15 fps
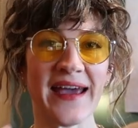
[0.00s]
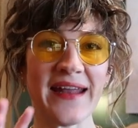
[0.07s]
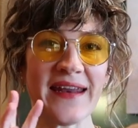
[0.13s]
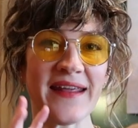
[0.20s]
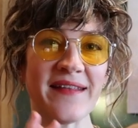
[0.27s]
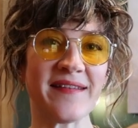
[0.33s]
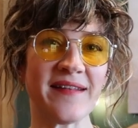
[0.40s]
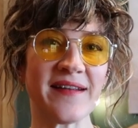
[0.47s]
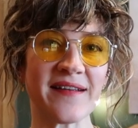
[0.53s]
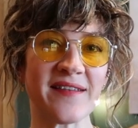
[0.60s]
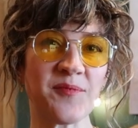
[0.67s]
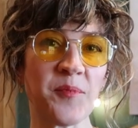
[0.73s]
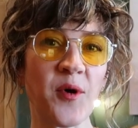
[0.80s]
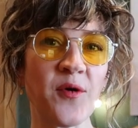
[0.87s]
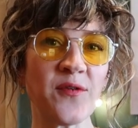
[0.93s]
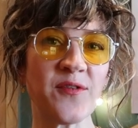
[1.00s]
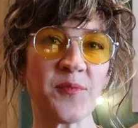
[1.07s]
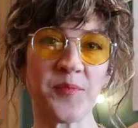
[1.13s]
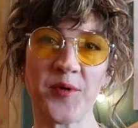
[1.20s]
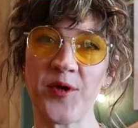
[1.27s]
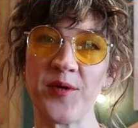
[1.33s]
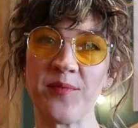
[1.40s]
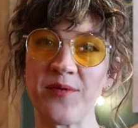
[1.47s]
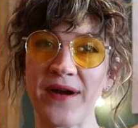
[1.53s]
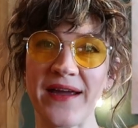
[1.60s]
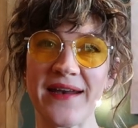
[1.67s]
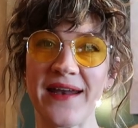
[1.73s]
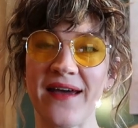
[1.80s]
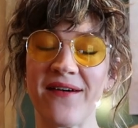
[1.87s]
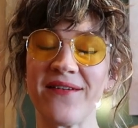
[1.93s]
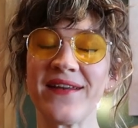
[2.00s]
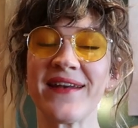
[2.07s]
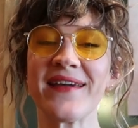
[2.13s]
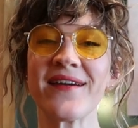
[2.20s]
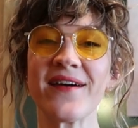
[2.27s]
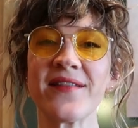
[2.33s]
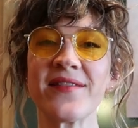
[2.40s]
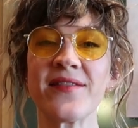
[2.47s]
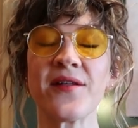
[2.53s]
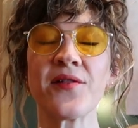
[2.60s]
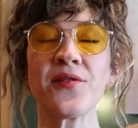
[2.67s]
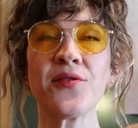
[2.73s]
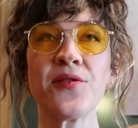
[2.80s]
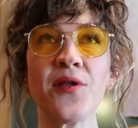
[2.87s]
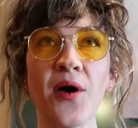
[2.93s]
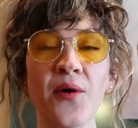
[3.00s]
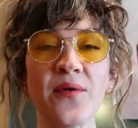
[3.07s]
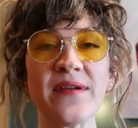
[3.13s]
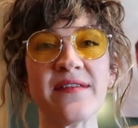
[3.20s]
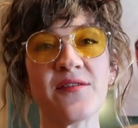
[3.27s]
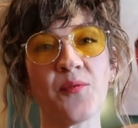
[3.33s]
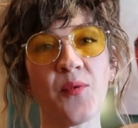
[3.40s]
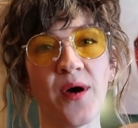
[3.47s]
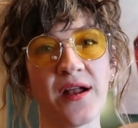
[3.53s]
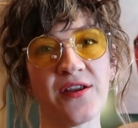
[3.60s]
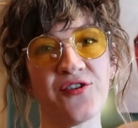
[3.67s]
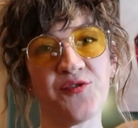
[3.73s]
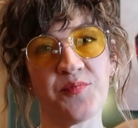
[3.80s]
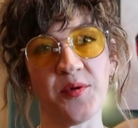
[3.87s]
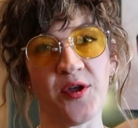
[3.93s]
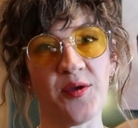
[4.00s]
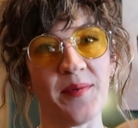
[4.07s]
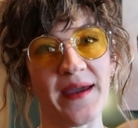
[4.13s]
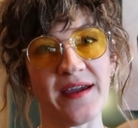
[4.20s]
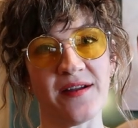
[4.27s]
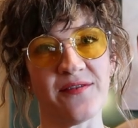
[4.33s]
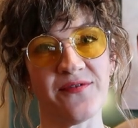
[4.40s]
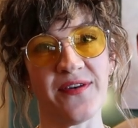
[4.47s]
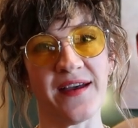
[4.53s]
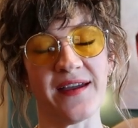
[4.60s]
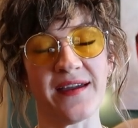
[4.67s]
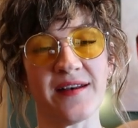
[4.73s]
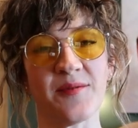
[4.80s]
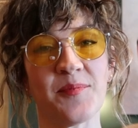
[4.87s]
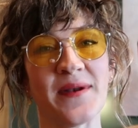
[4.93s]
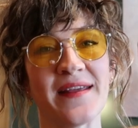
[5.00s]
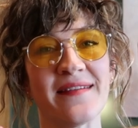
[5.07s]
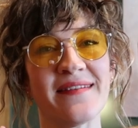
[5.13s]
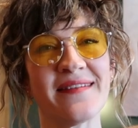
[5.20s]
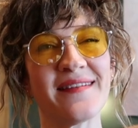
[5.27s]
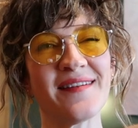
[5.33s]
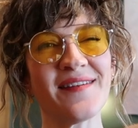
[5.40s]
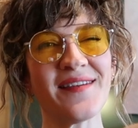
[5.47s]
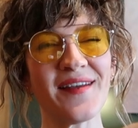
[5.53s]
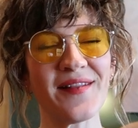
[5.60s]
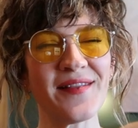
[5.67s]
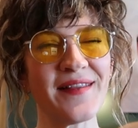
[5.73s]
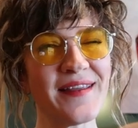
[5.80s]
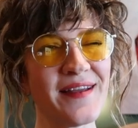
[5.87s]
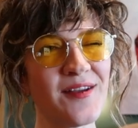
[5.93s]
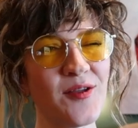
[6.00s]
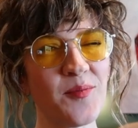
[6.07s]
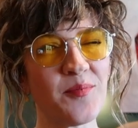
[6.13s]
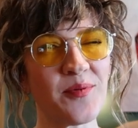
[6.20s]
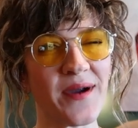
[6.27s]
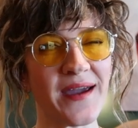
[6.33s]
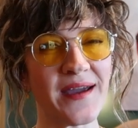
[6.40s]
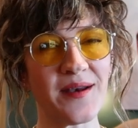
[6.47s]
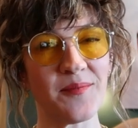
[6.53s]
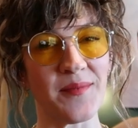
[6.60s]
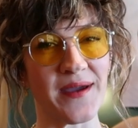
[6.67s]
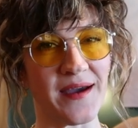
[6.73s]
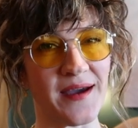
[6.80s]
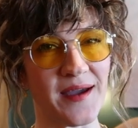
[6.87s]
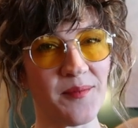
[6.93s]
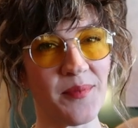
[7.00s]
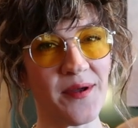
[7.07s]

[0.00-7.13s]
and it's an exposed bulb right now, and I got the lowest wattage bulb I could find, but it's still a little bright in my